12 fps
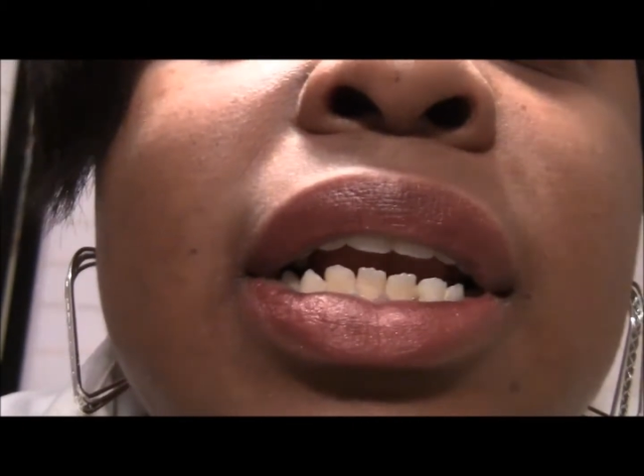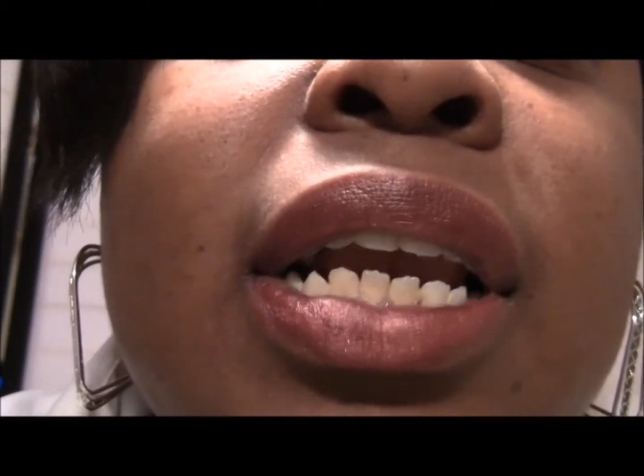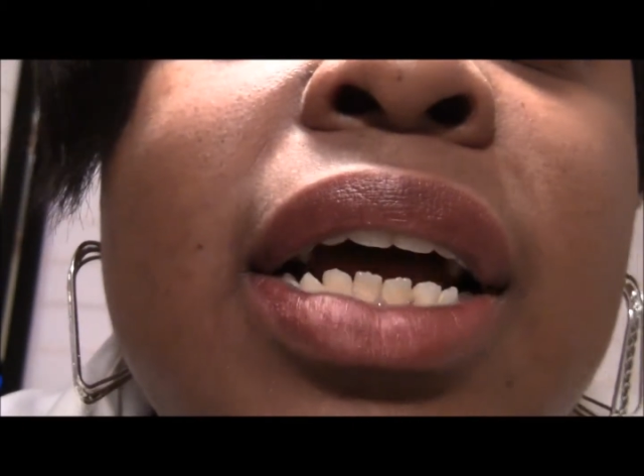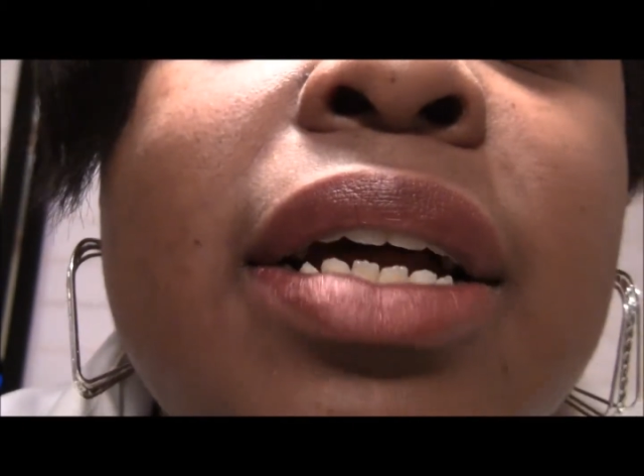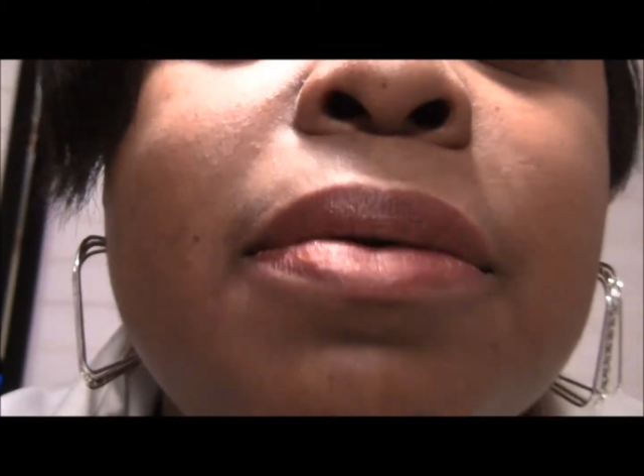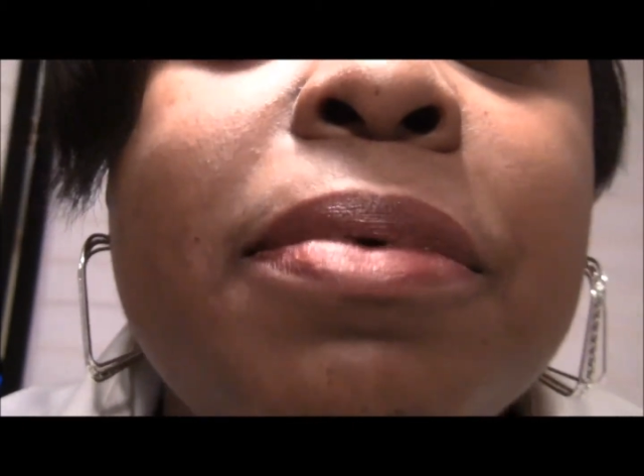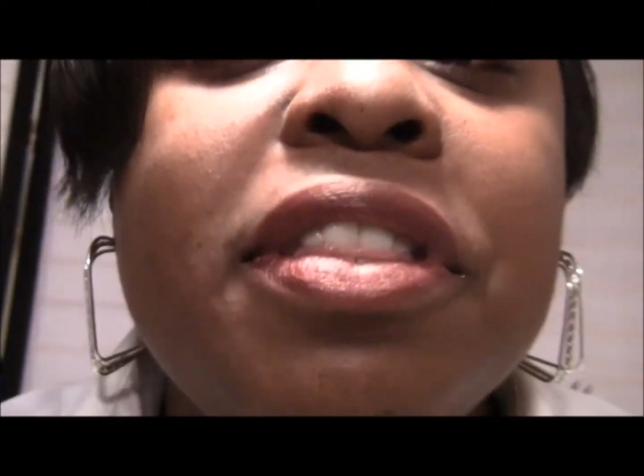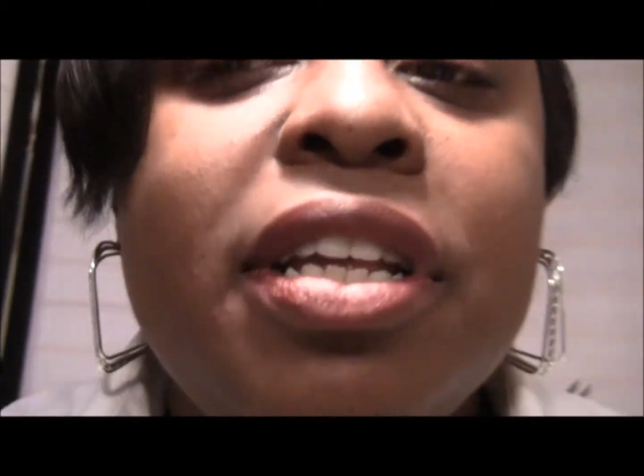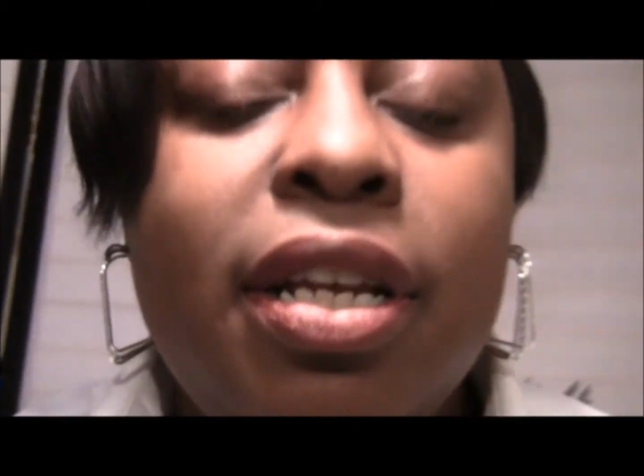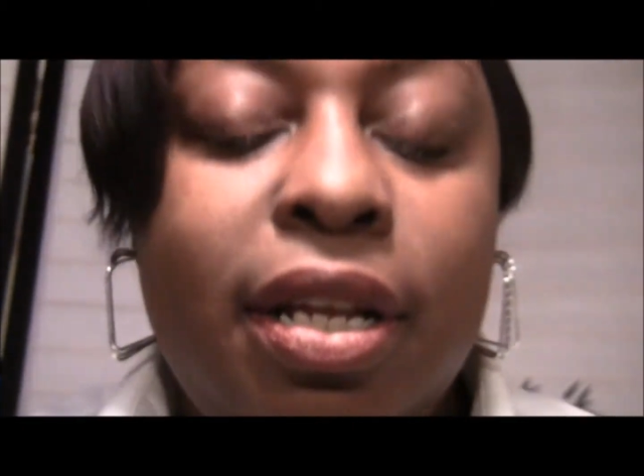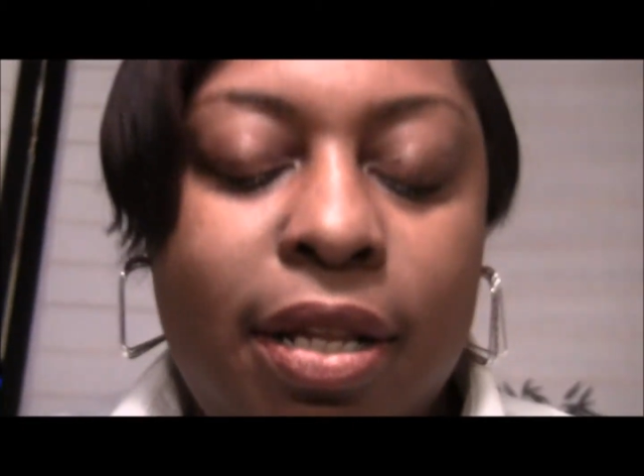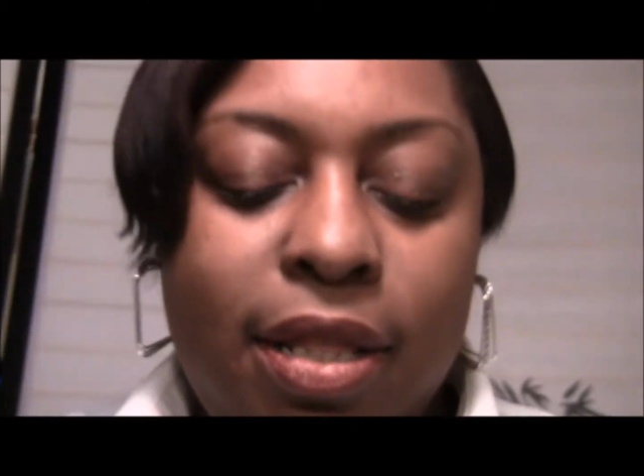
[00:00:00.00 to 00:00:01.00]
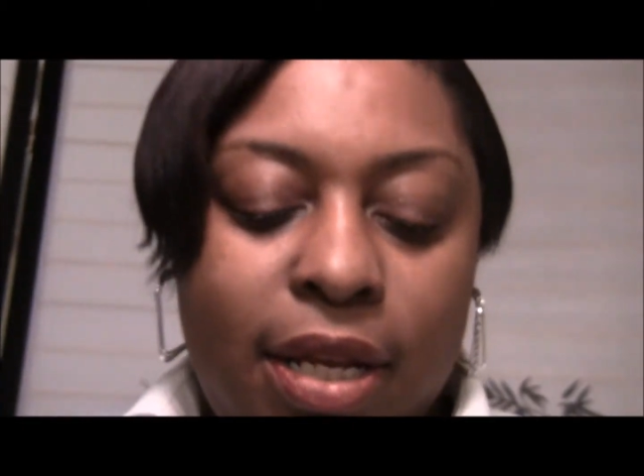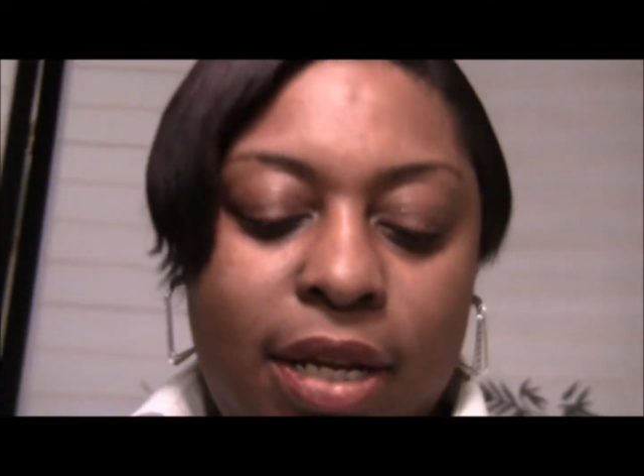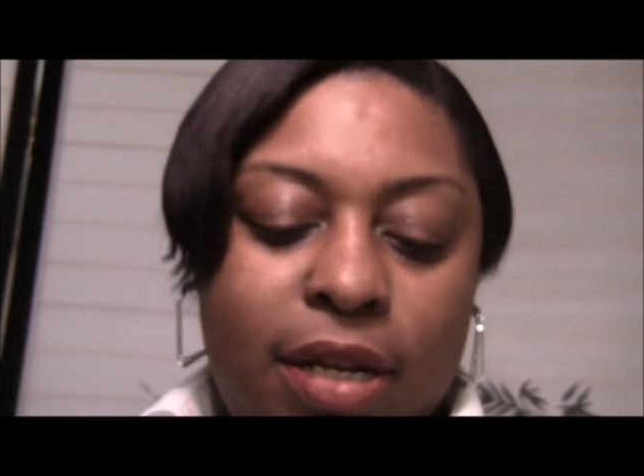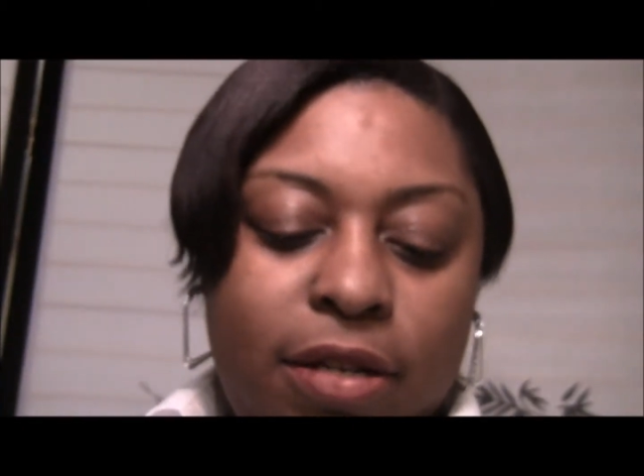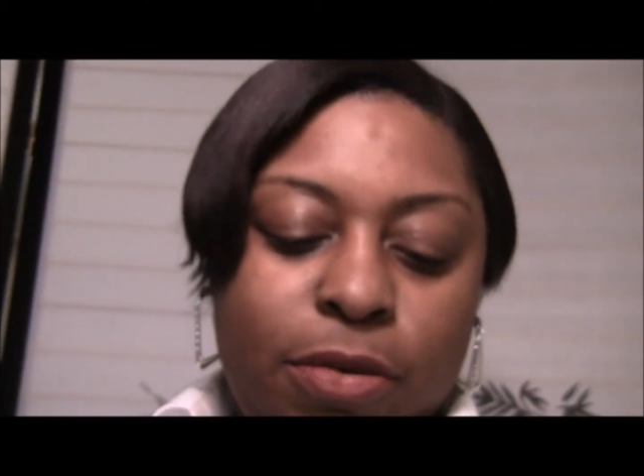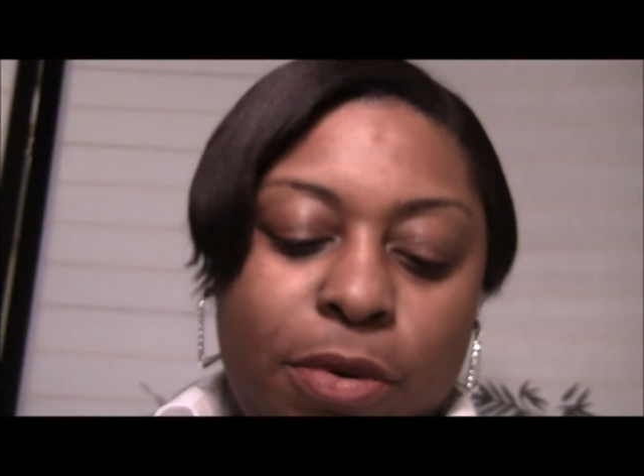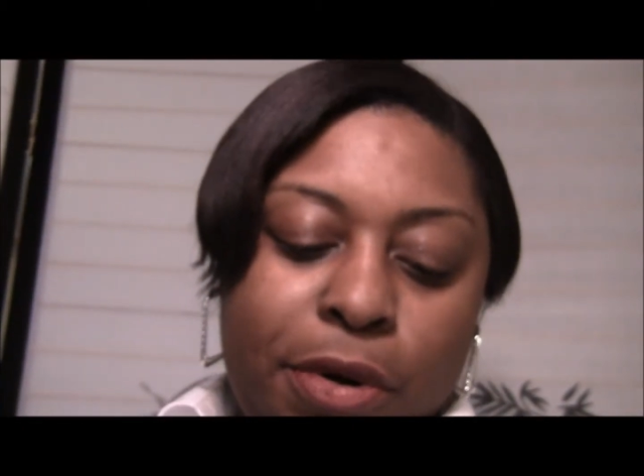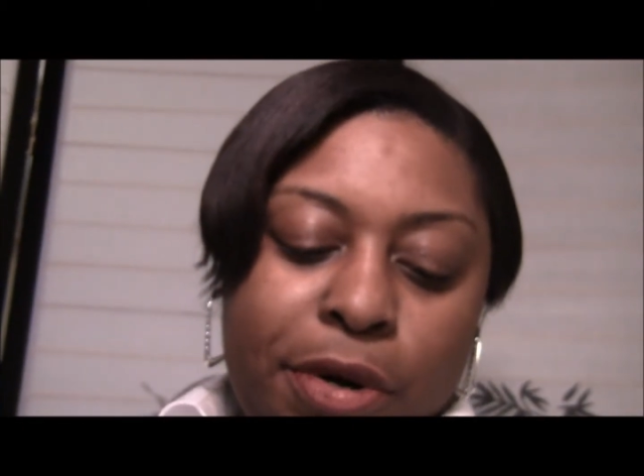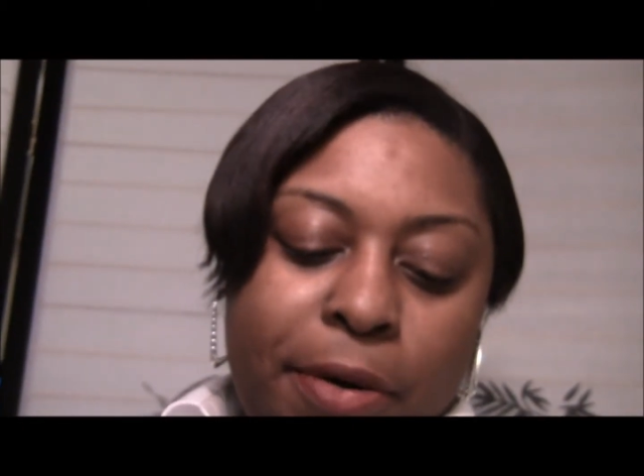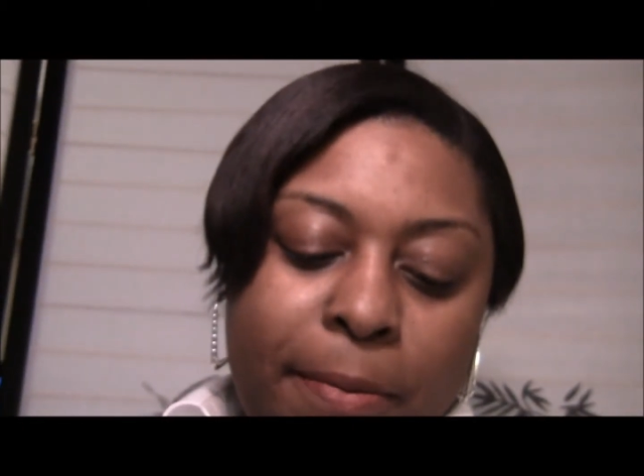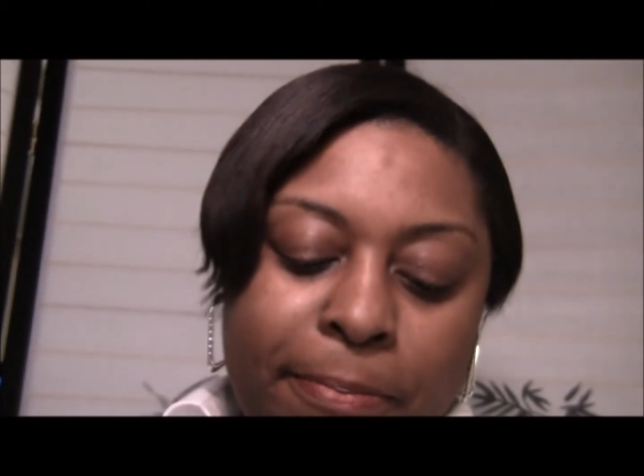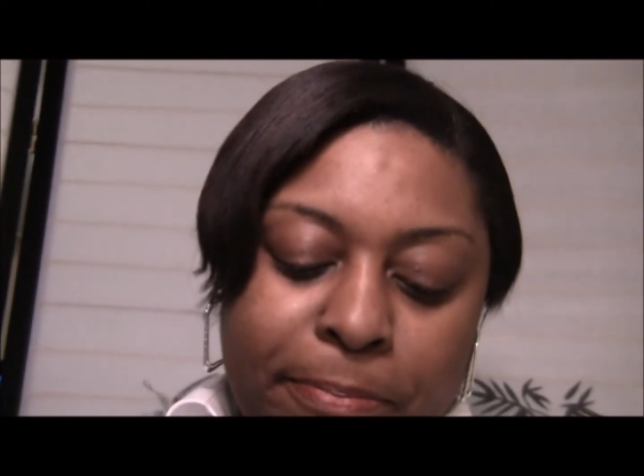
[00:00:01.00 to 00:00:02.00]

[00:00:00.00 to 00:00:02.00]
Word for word: liner with any of these or